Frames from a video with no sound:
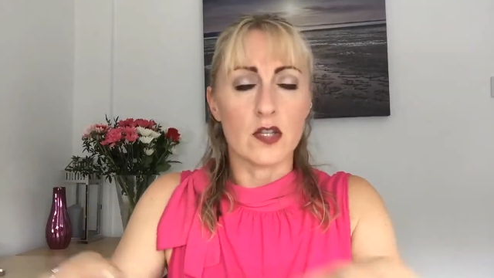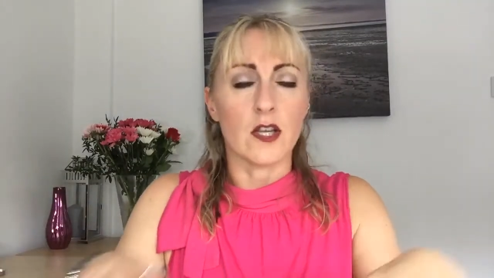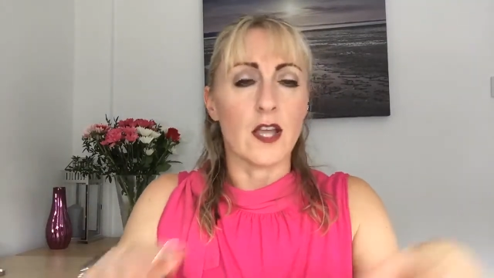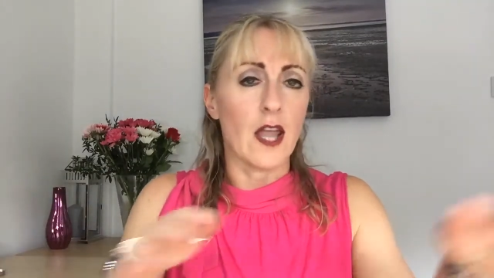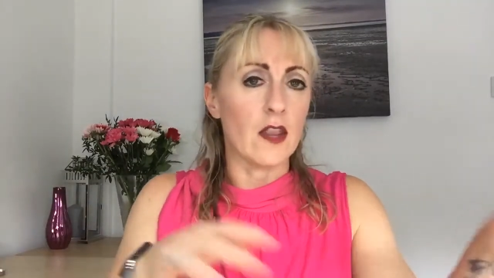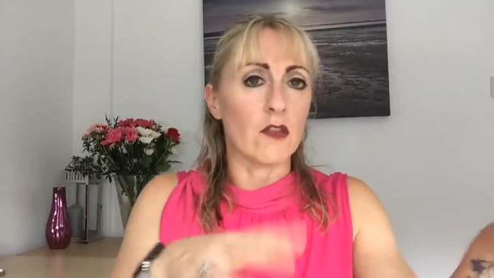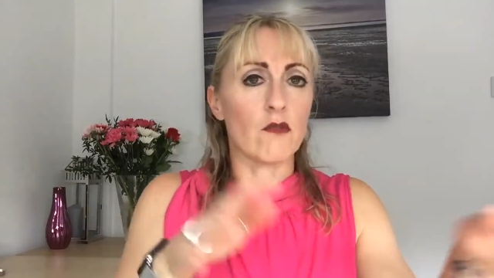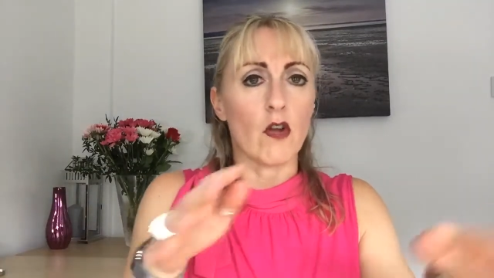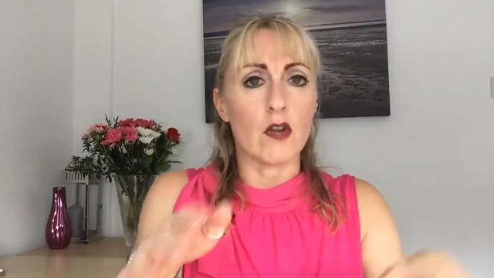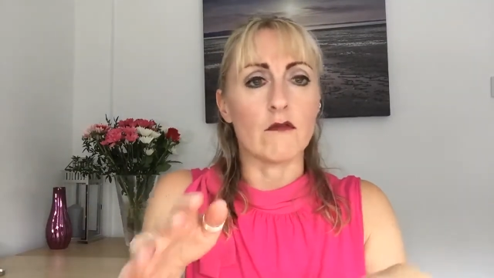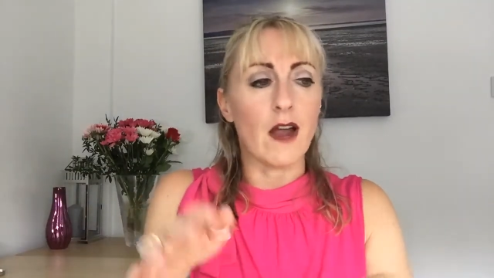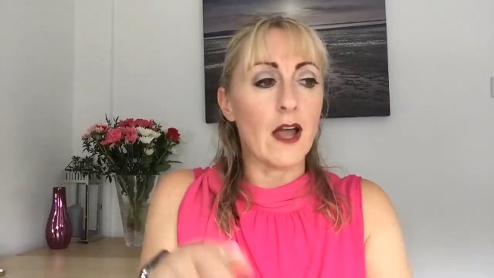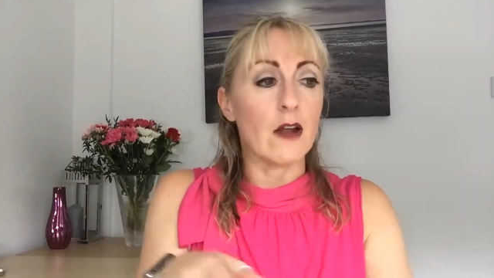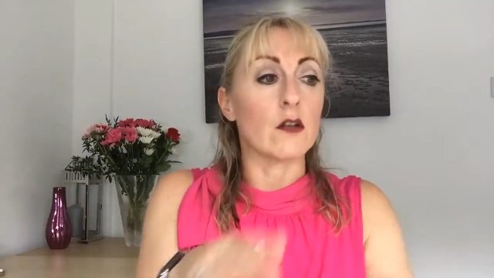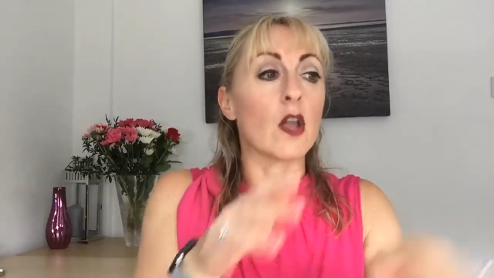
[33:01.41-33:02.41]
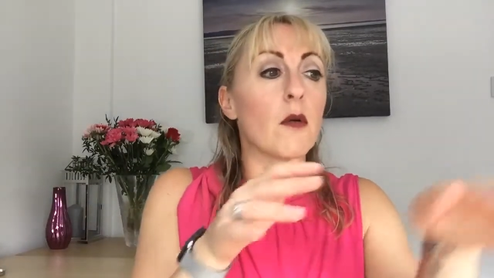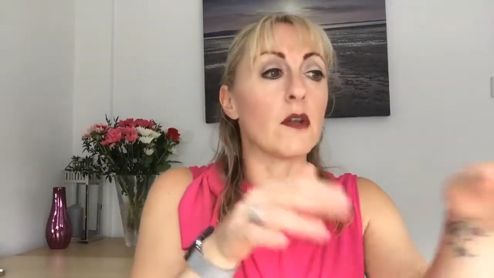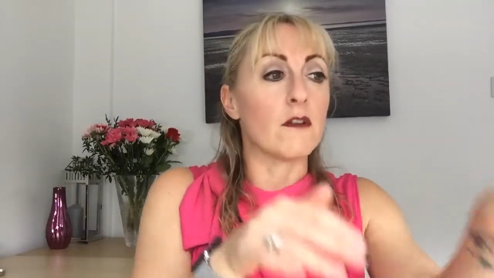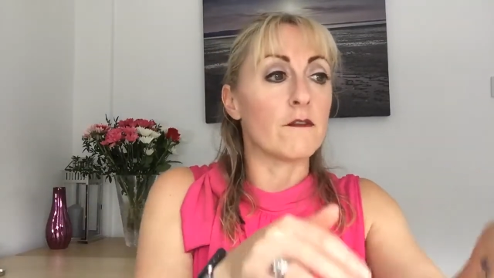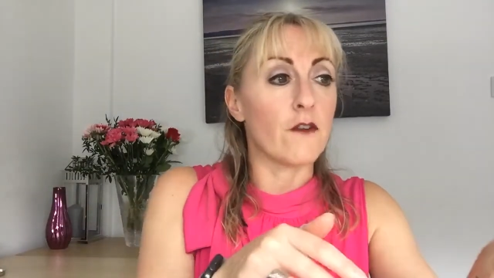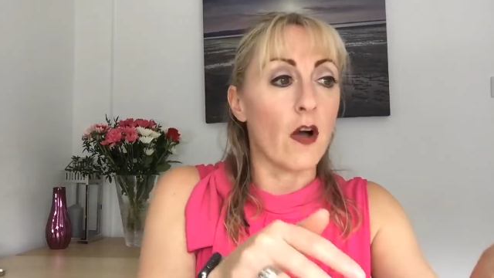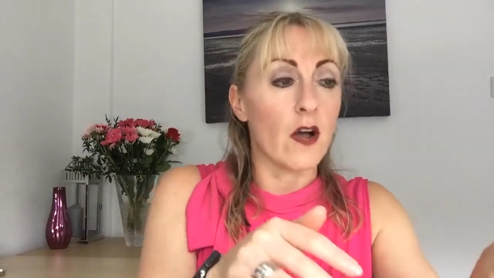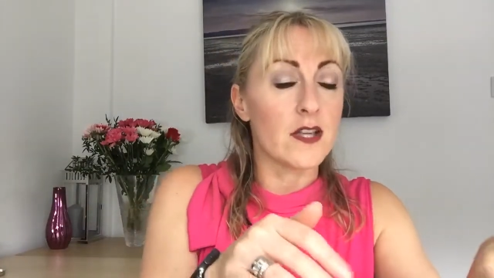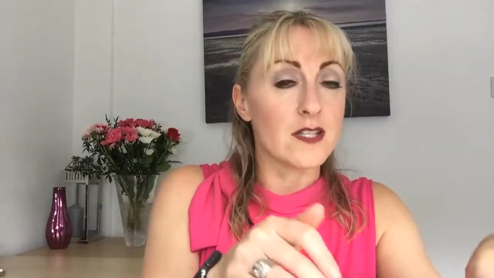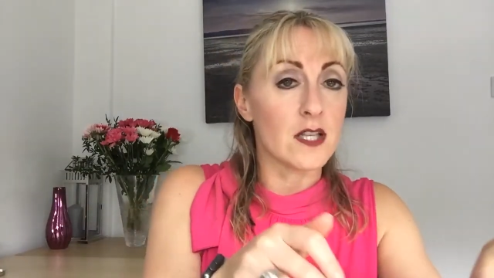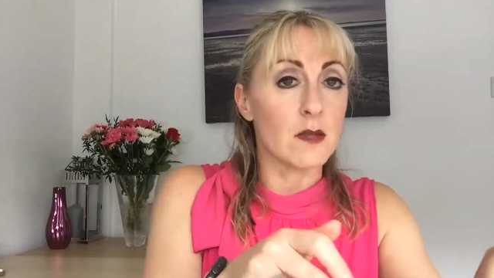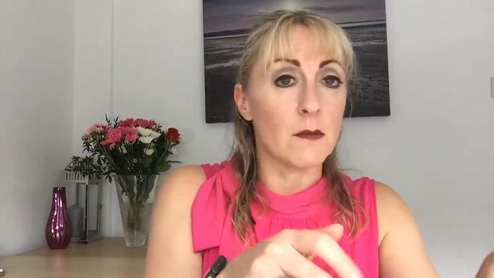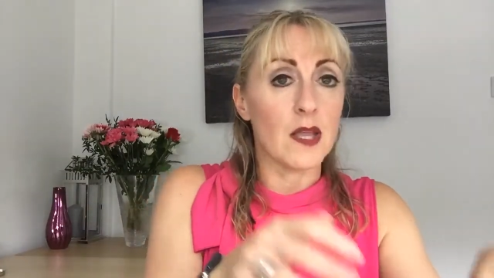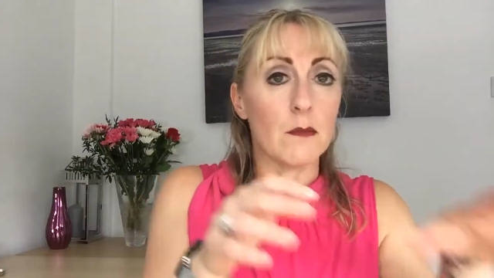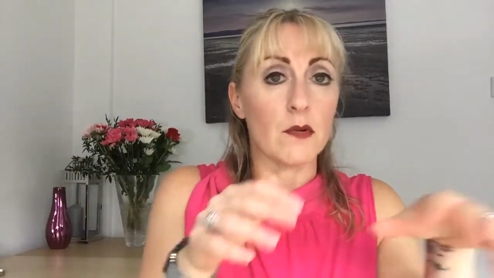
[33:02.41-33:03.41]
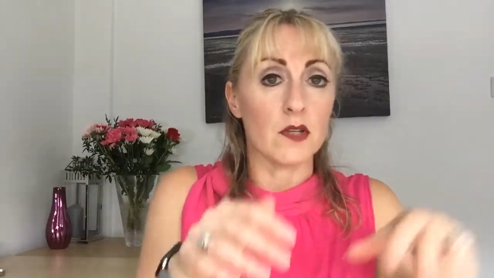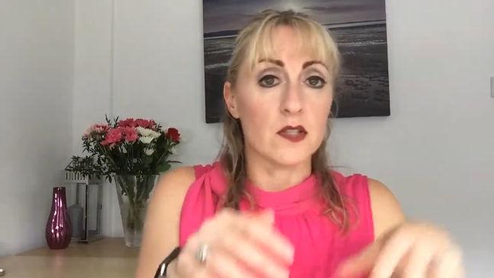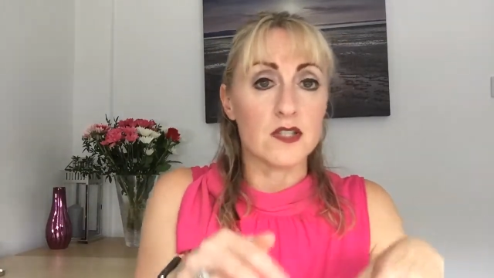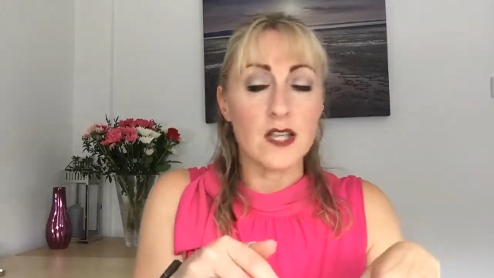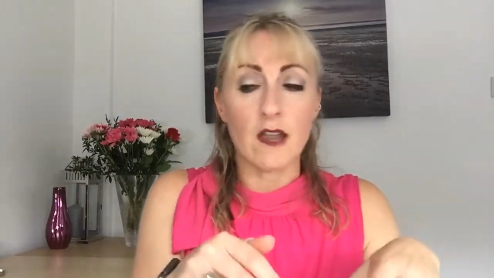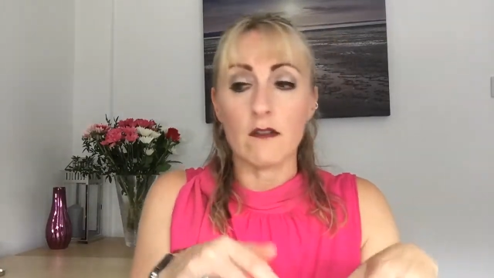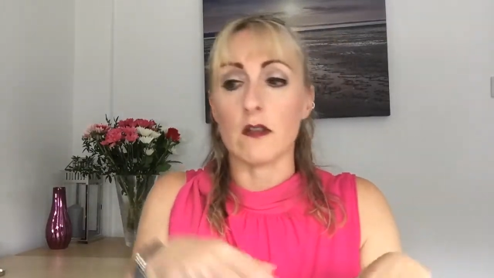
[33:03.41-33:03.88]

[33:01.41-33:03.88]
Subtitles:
getting thrown around, going and finding the people and saving